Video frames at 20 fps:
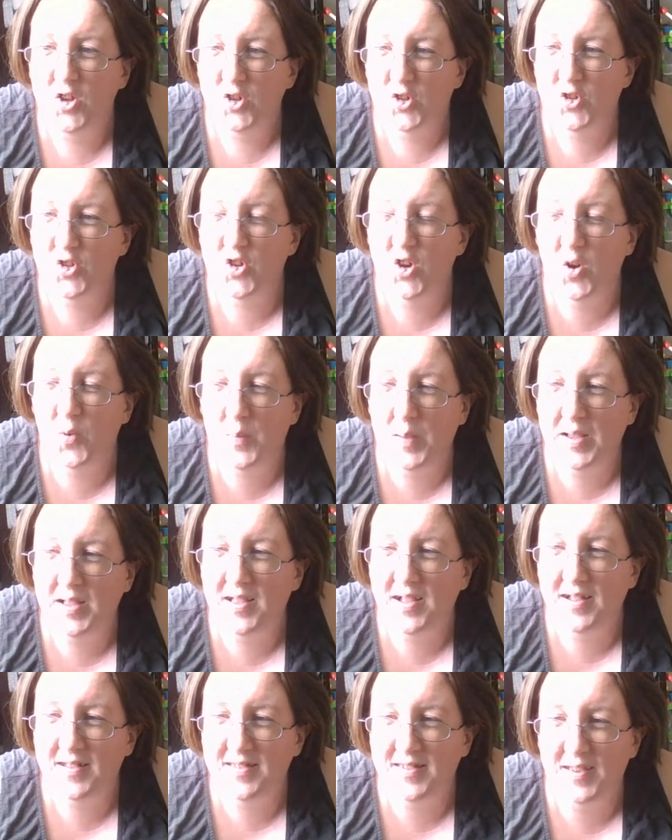Snowman
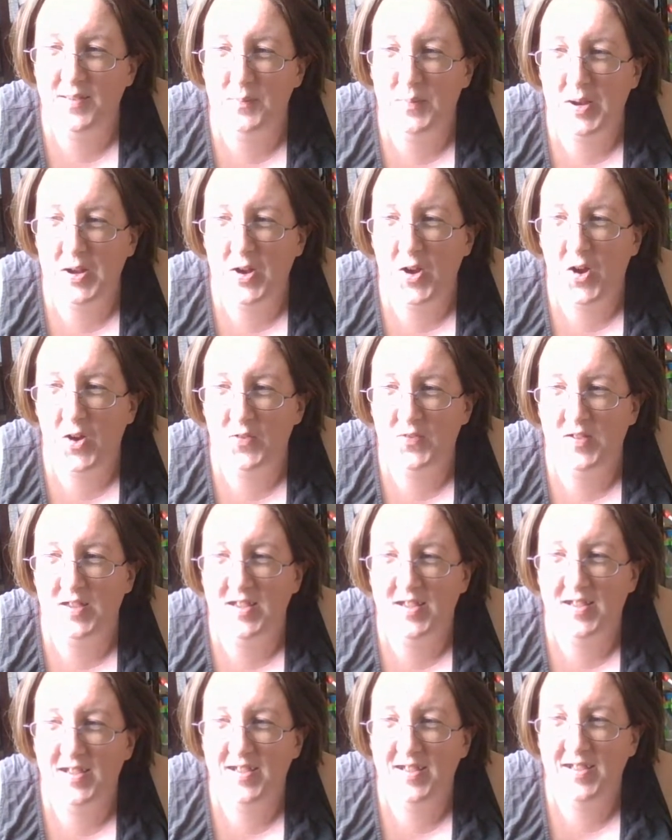guts in my
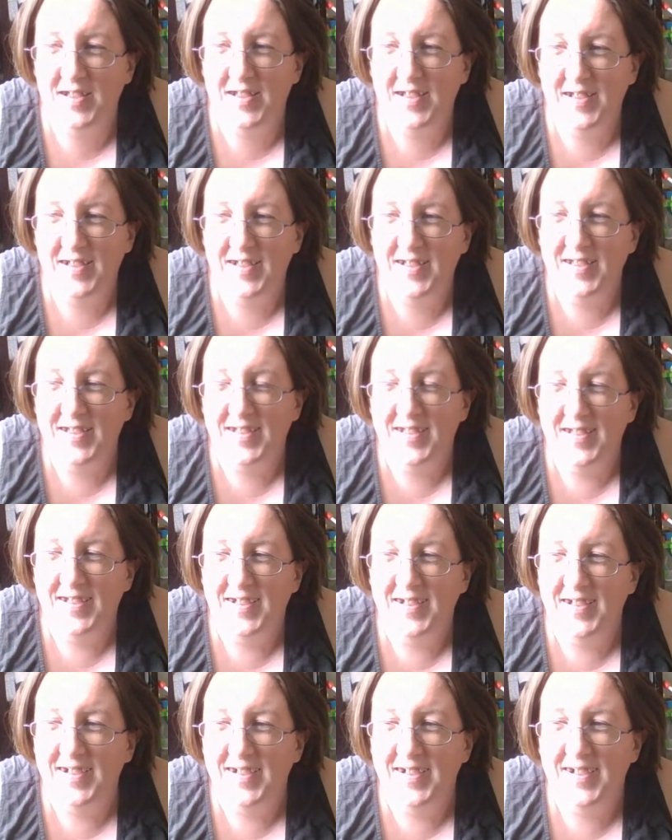coffee.
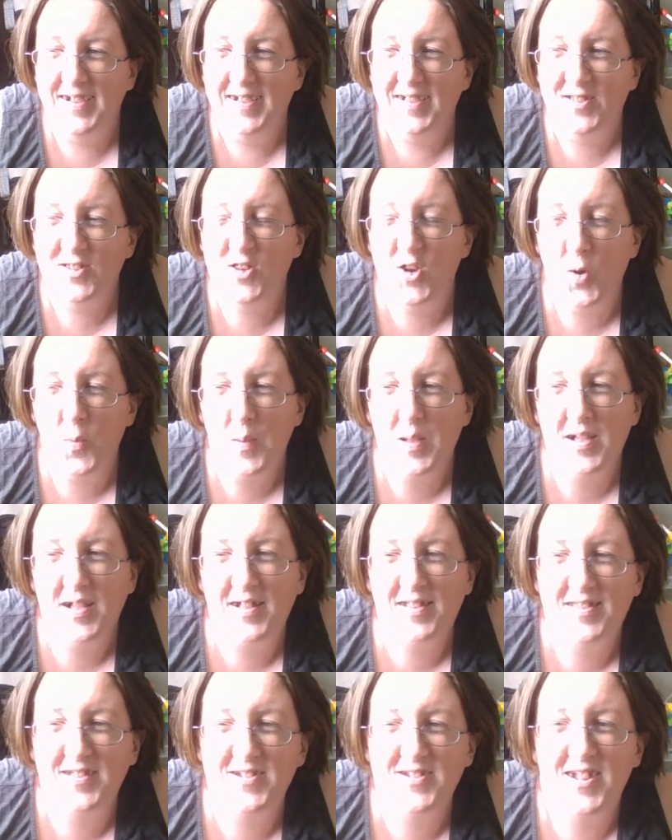Snowman
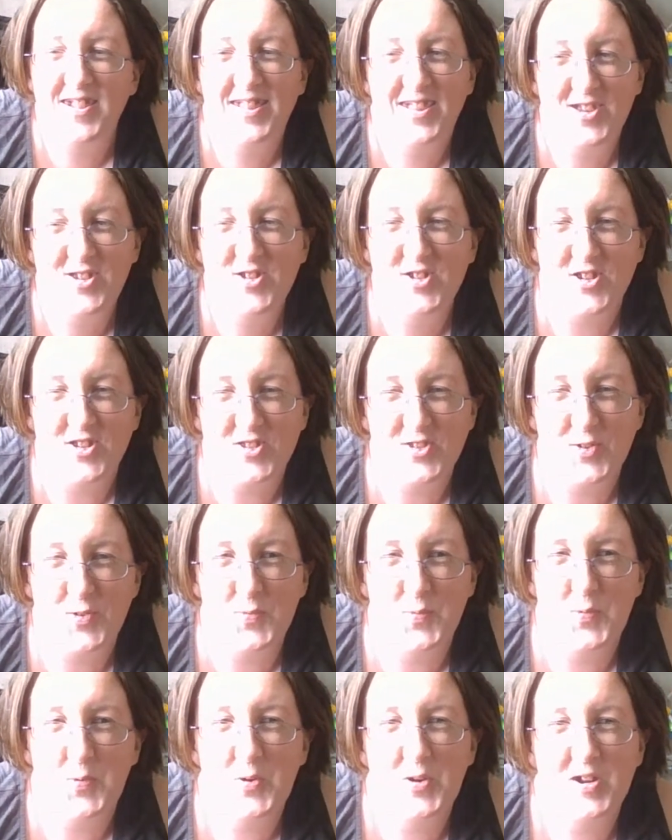guts are delicious,
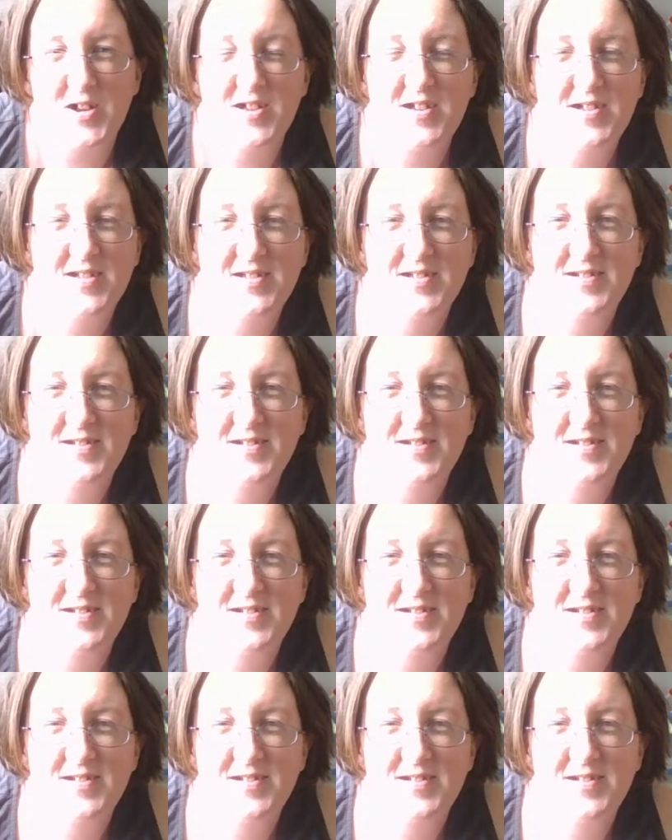Aurora.